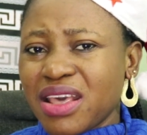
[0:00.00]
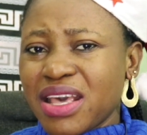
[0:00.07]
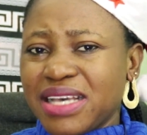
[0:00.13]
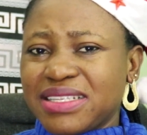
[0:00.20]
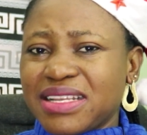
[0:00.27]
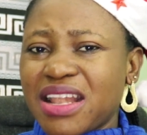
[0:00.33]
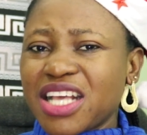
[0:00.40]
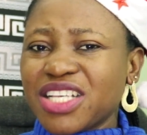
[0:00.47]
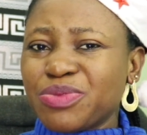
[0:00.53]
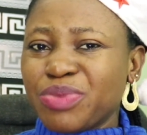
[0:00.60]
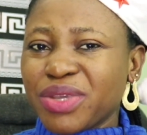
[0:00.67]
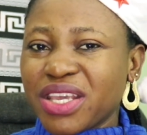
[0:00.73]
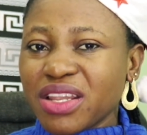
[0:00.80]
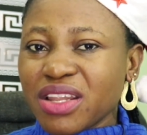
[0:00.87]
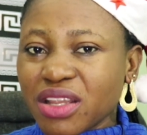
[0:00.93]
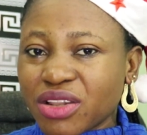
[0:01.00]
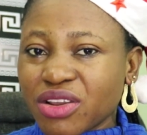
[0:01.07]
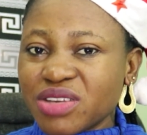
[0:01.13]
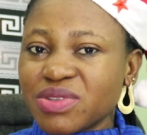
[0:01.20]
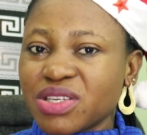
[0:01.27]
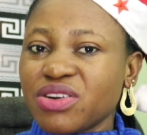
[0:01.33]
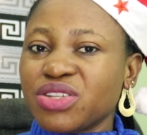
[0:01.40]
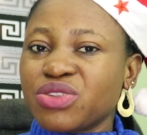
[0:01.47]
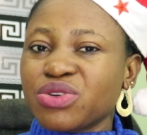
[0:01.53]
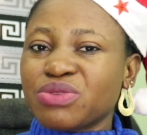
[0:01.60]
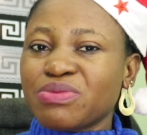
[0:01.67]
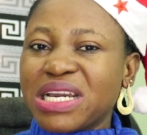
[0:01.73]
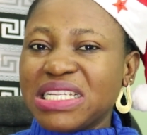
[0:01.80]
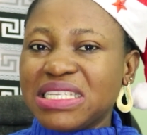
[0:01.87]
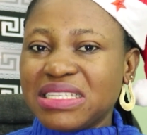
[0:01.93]
I started speaking in tongues because it
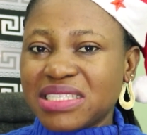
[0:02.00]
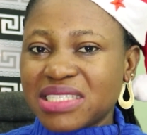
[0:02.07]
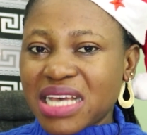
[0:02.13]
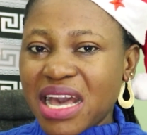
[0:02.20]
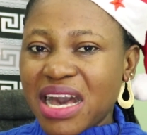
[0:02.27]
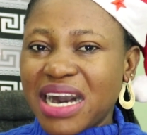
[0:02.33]
was my desire.